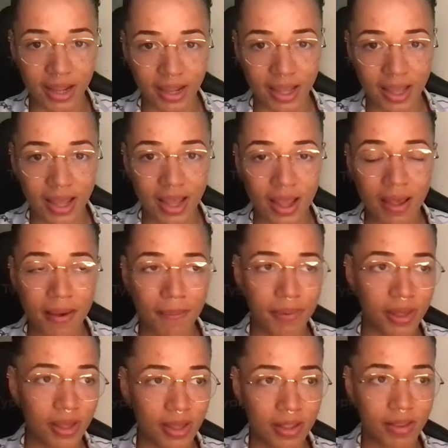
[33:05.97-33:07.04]
Okay,
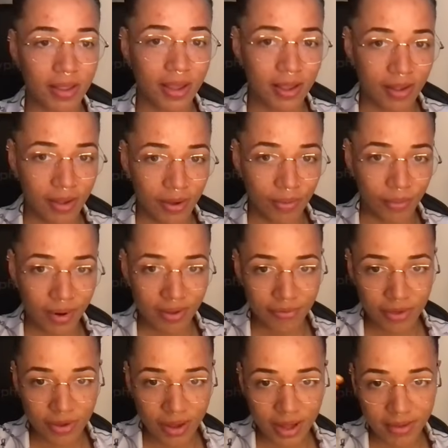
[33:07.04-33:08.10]
because whatever
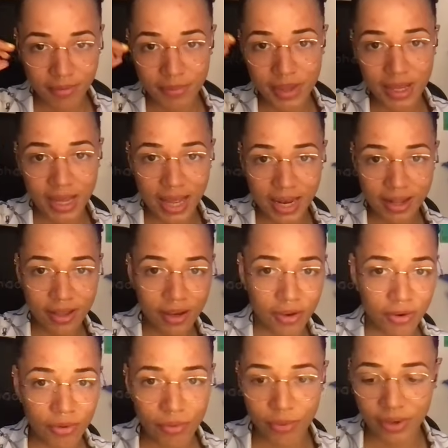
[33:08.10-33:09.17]
you guys are being guided to
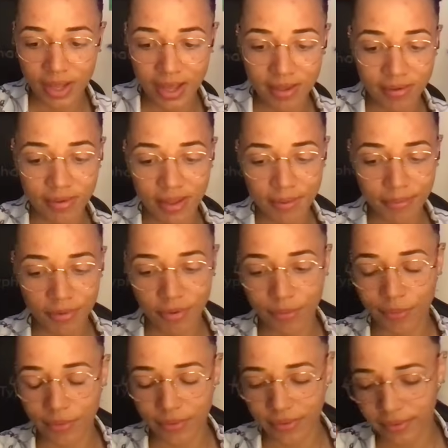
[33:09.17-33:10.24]
do or take steps
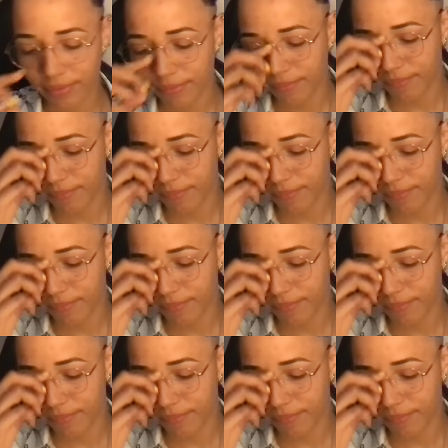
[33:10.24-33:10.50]
toward.